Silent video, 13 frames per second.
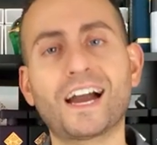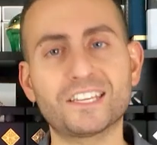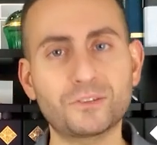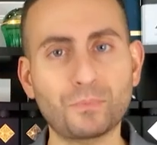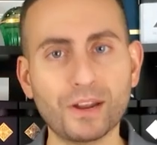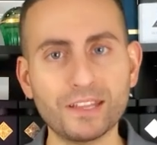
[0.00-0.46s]
I
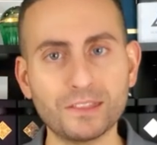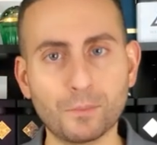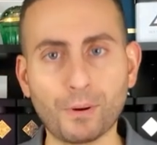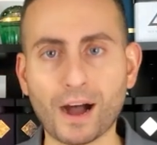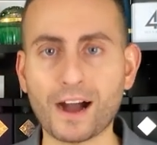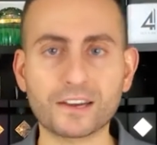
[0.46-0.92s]
sprayed the
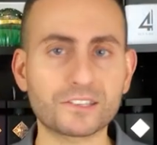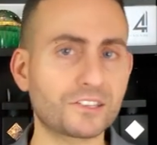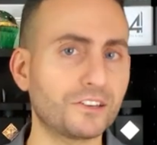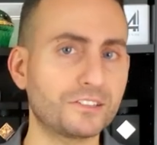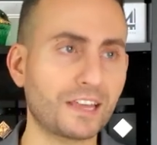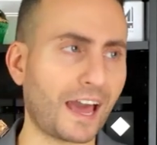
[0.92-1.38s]
box
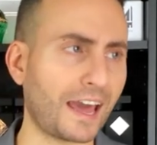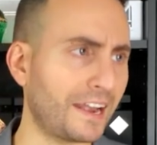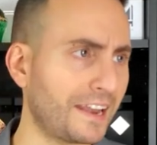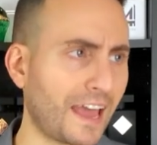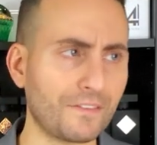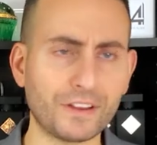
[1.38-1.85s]
because I
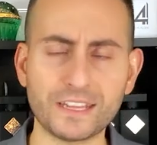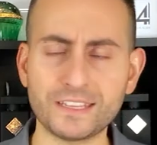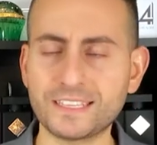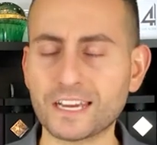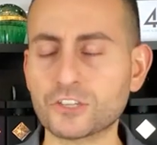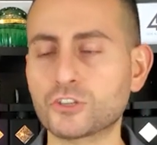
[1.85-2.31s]
didn't have any
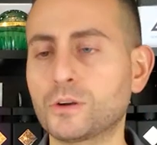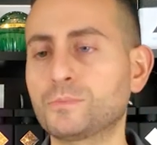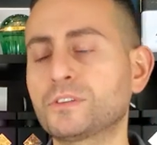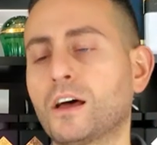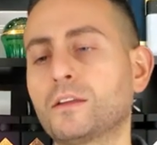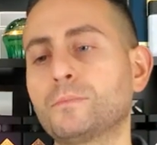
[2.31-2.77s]
test
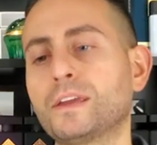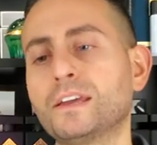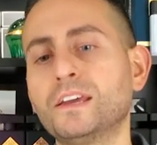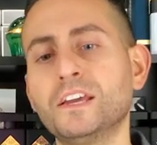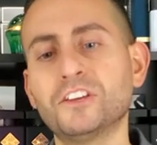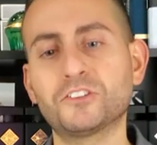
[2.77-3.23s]
strips on
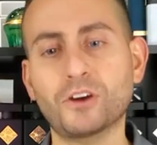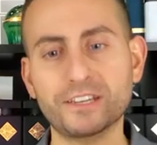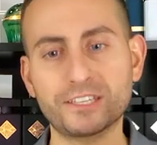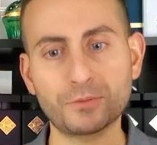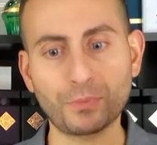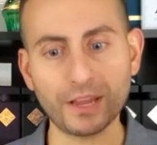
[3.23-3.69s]
me. So
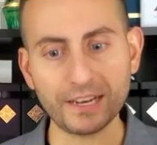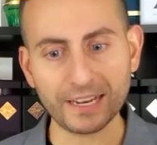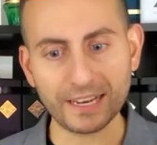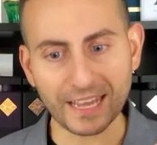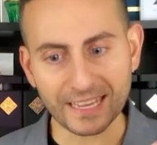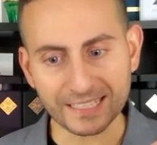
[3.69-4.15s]
I sprayed
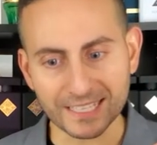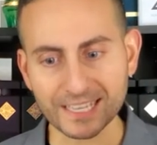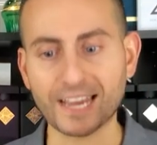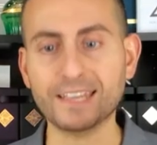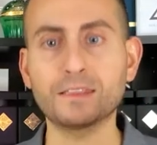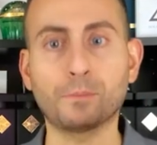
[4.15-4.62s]
it
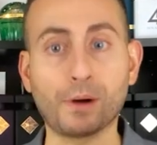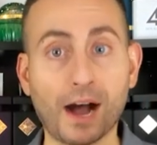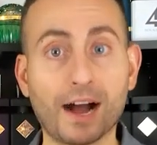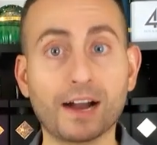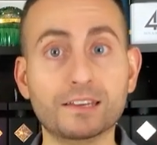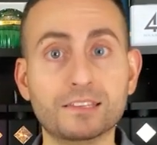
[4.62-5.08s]
inside the
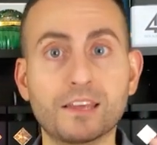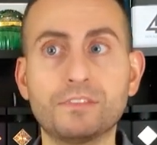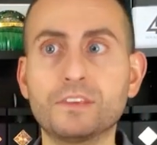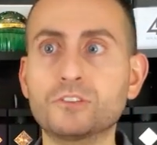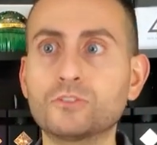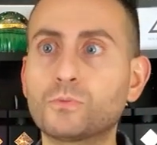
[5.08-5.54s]
box,
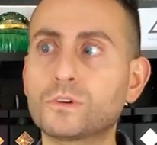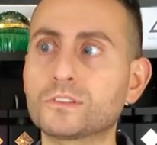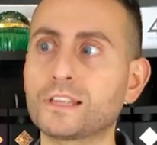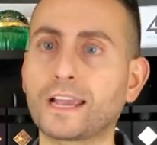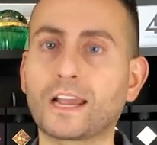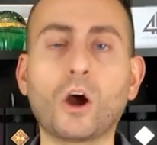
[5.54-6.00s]
and this
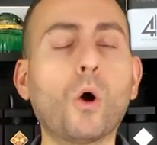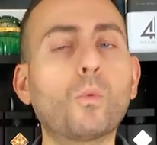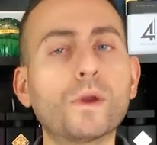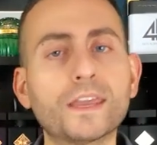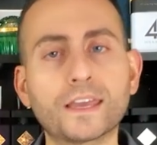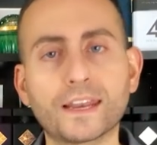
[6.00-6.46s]
was like a
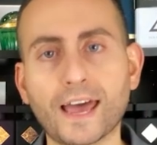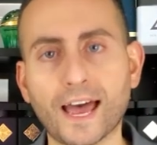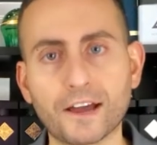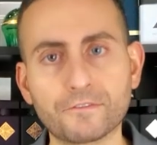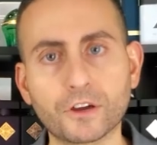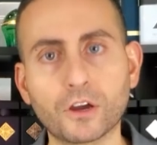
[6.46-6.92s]
week and a
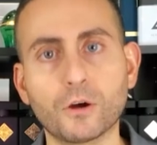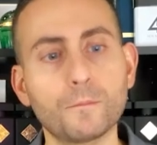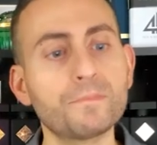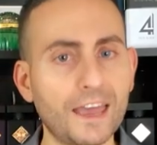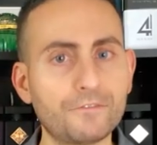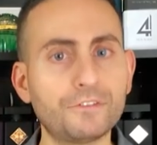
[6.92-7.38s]
half
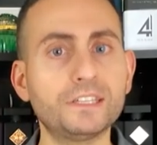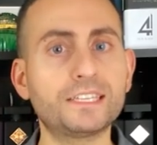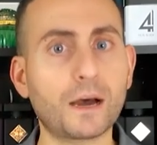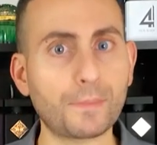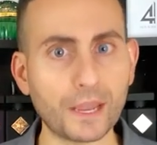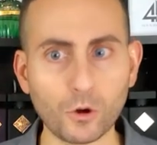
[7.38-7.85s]
ago. Every
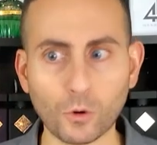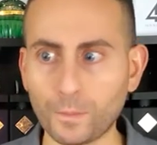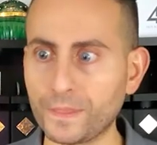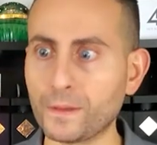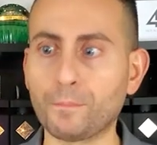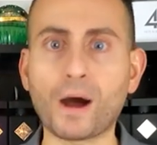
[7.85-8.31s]
time I
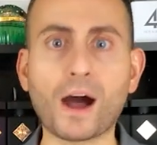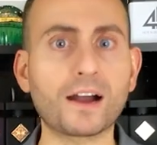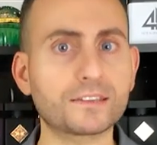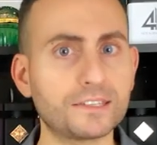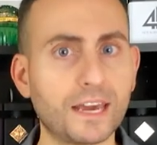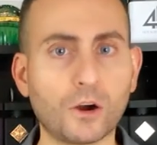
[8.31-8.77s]
open the
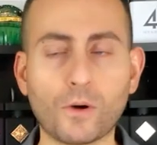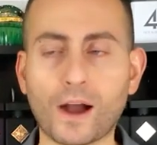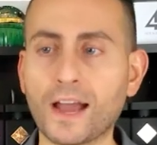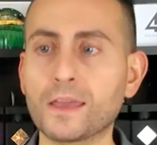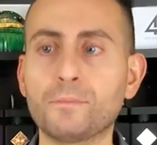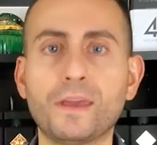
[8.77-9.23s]
box now,
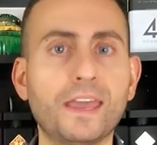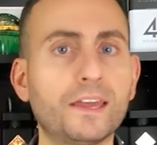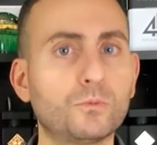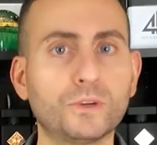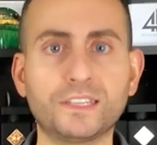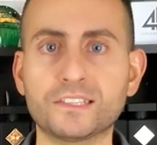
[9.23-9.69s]
I am
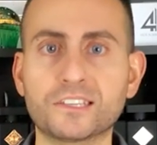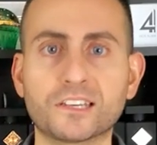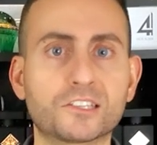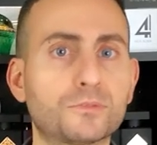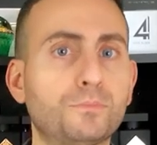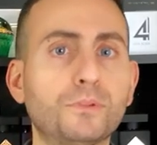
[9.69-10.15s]
hit with this
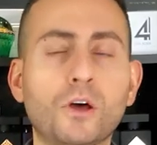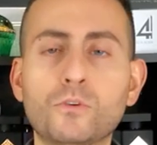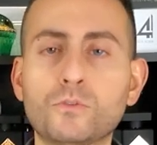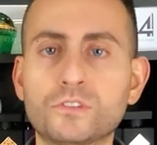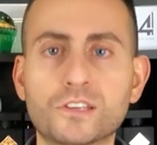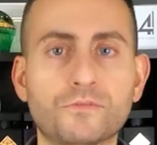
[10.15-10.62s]

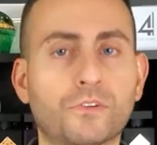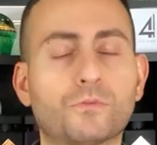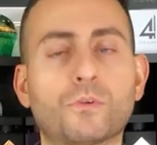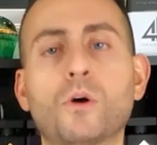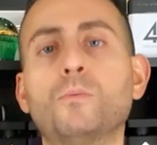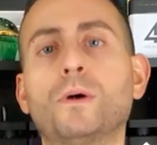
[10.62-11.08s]
explosive
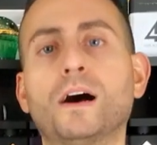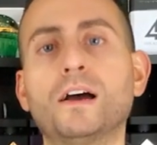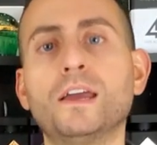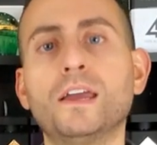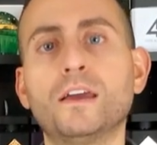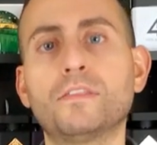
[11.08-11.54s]

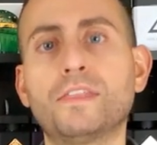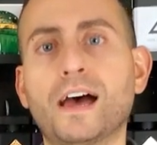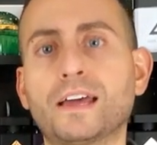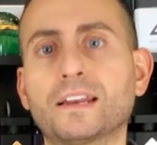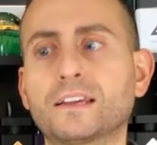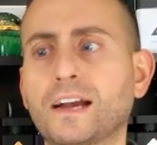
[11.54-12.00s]
aroma
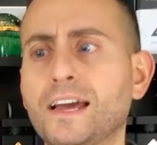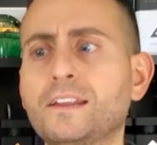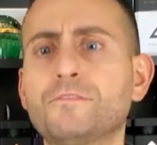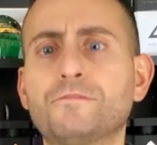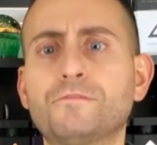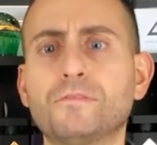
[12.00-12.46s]
that kind
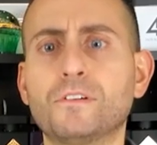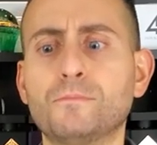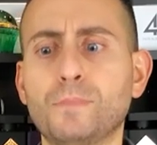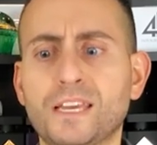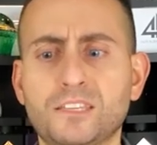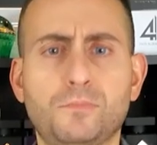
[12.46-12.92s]
of
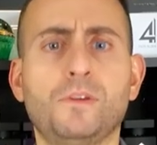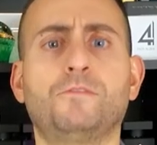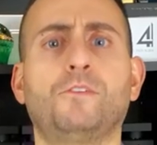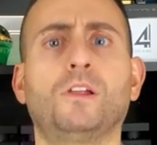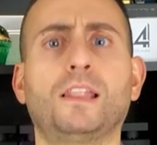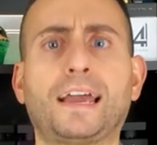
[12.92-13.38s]
makes me
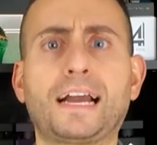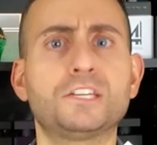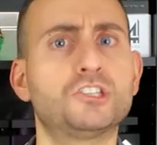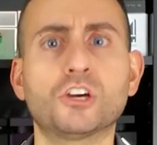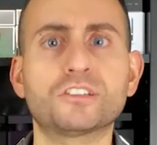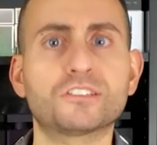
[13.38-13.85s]
feel like I
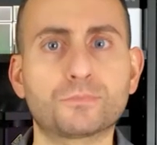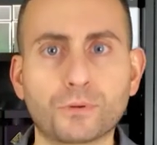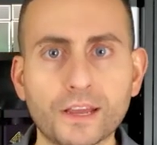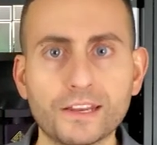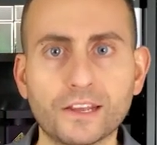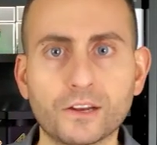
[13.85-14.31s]
just
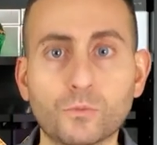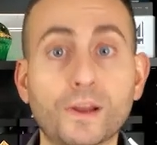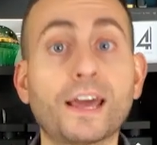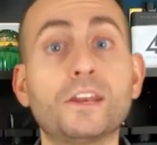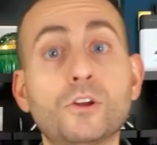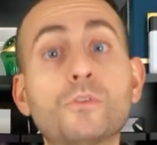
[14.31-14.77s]
sprayed it,
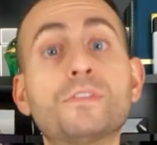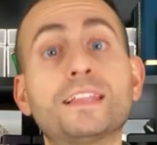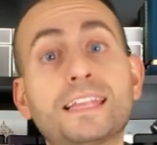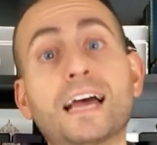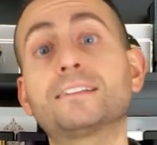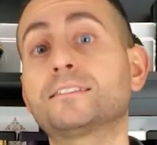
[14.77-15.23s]
when I know
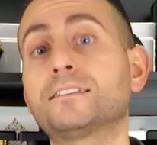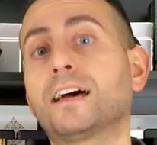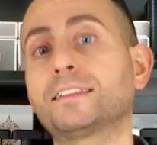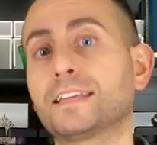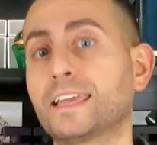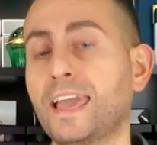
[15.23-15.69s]
that that's
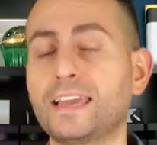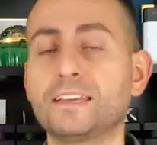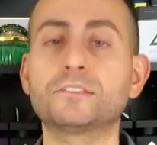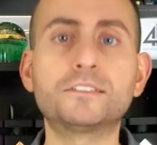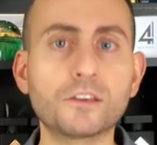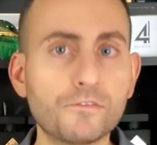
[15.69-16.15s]
not the
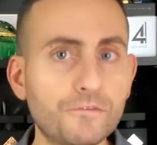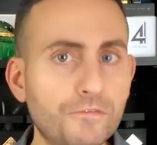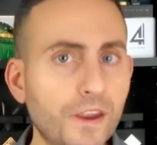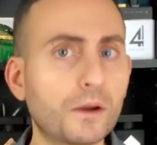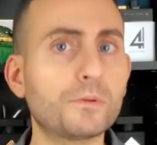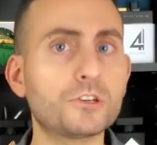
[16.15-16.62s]
case. It's a
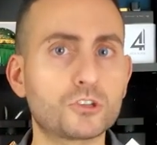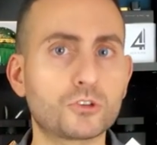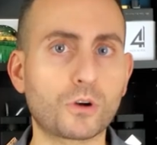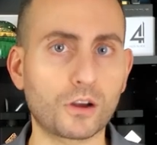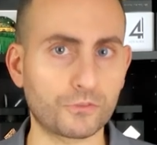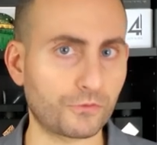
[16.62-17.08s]
very
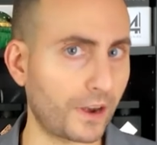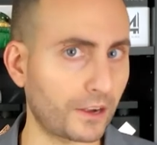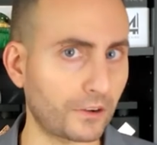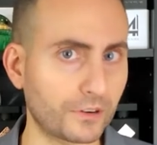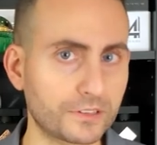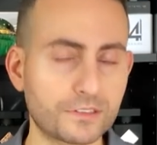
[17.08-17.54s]
strong
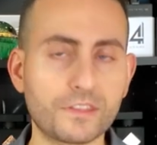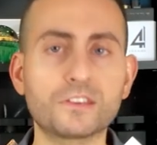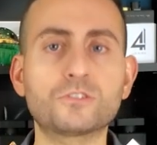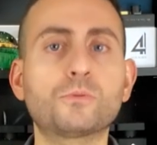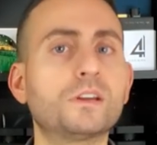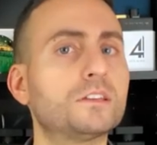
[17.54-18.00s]
fragrance.
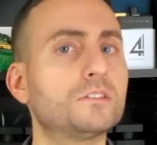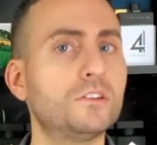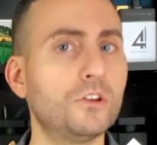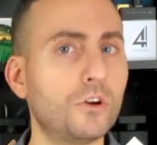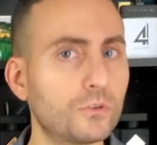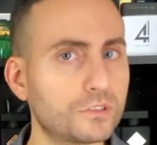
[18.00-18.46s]
This one is
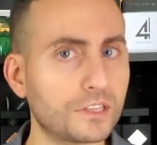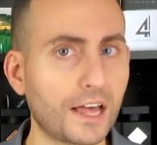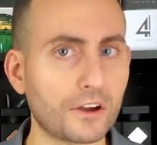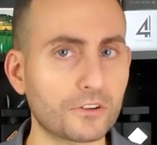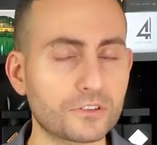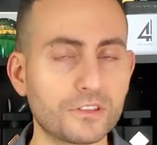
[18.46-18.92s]
no
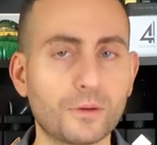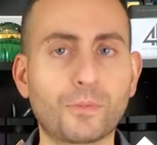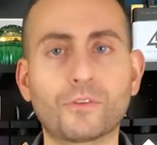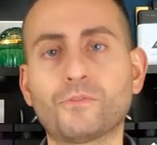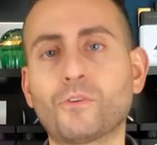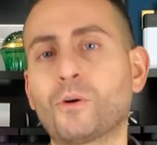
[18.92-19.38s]
slouch in the
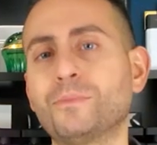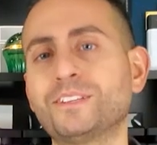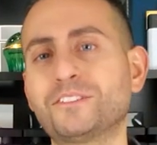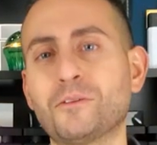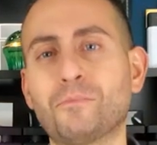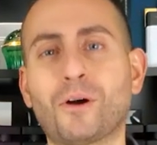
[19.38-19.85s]

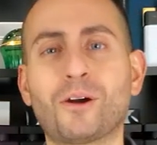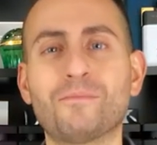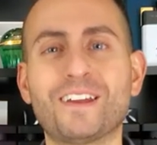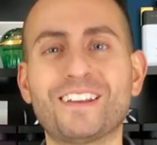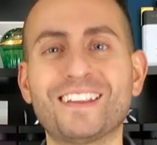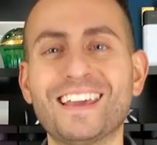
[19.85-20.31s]
performance
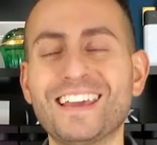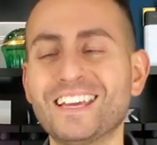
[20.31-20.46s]
department.